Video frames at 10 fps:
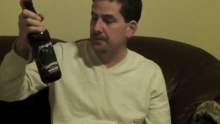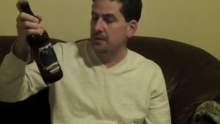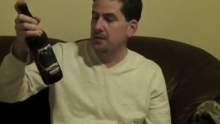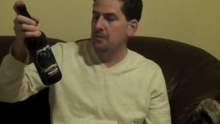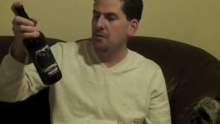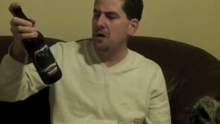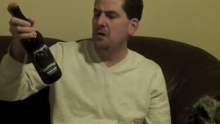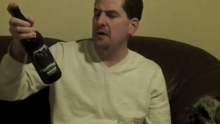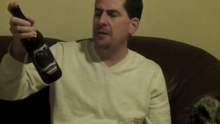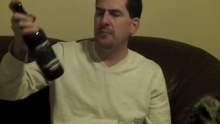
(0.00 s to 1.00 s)
That was all the way
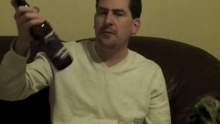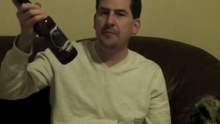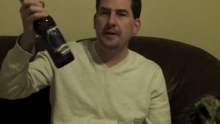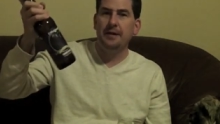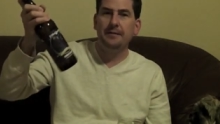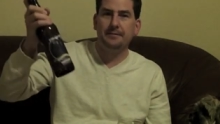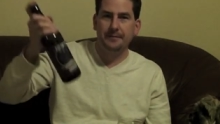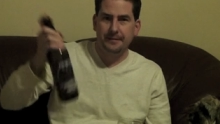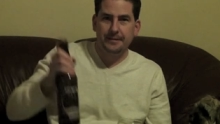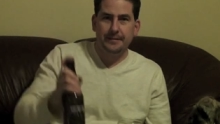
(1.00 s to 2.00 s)
back at the
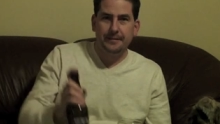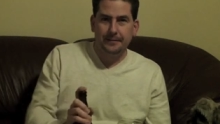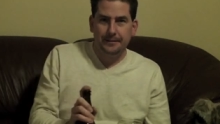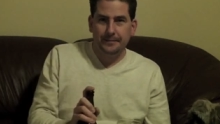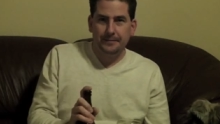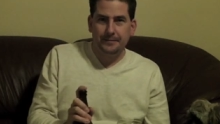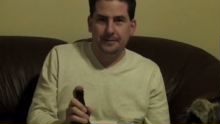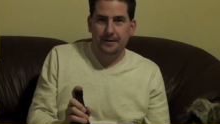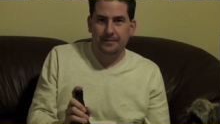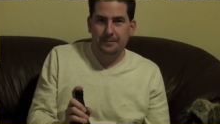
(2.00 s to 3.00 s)
Maryland
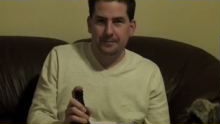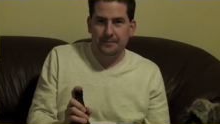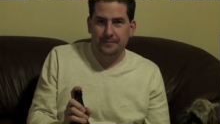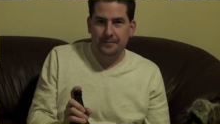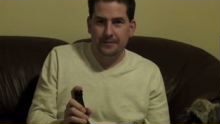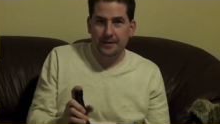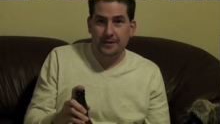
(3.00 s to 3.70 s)
Craft Beer Festival.